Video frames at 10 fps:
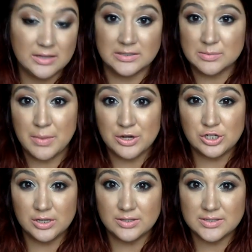
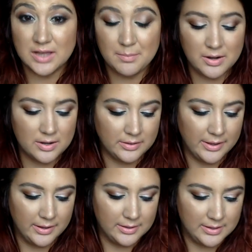especially in the summer.
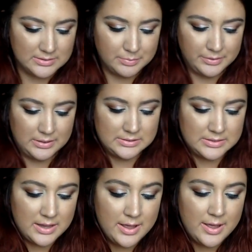Like, yes, please.
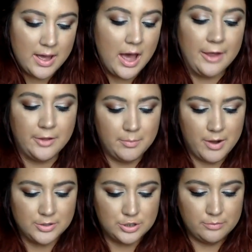I only
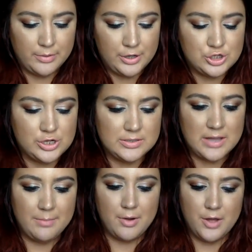brought two blushes.
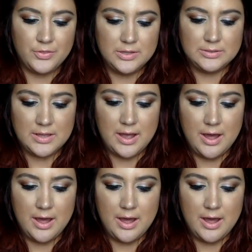I brought this